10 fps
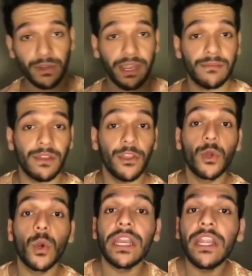Okay,
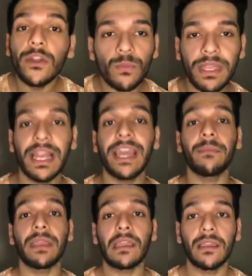you don't need to be
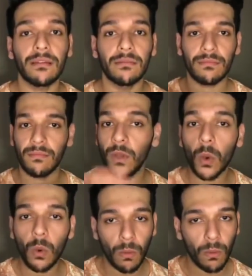like me.
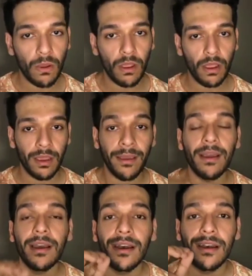No.
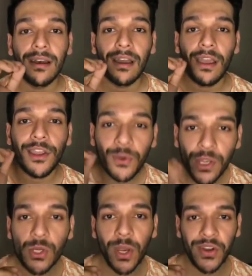
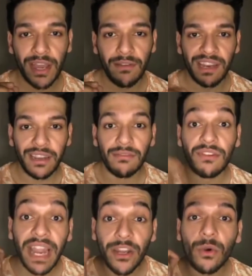You enjoy traveling,
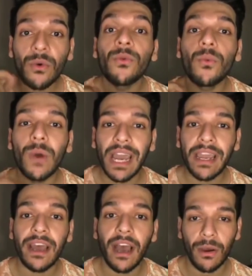find your own why
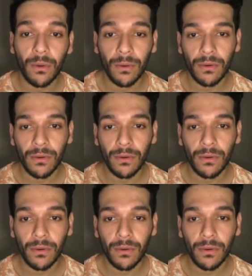and how.